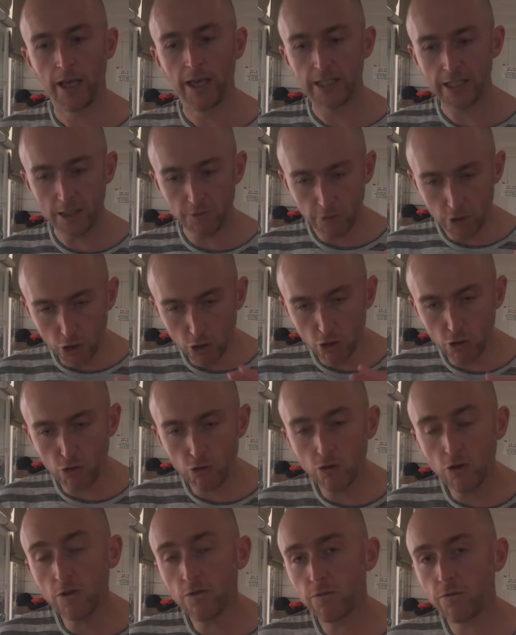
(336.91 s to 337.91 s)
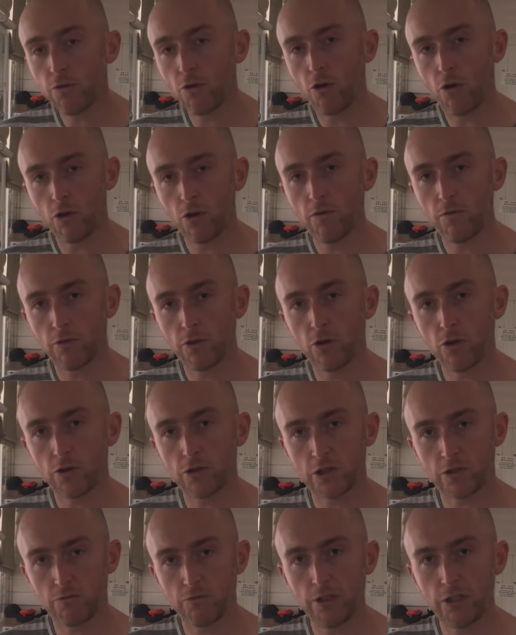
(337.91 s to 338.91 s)
See, when you do it for all of
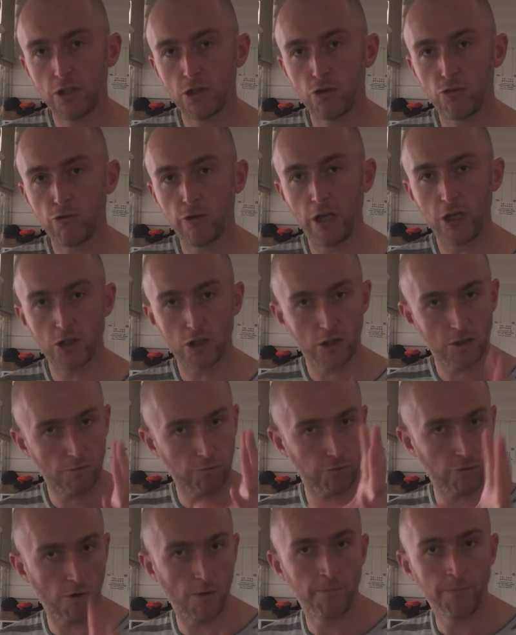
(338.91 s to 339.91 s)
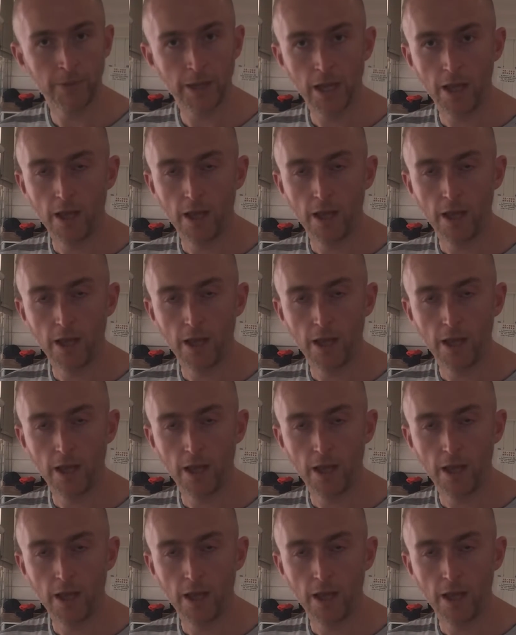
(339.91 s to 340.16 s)
those three situations, for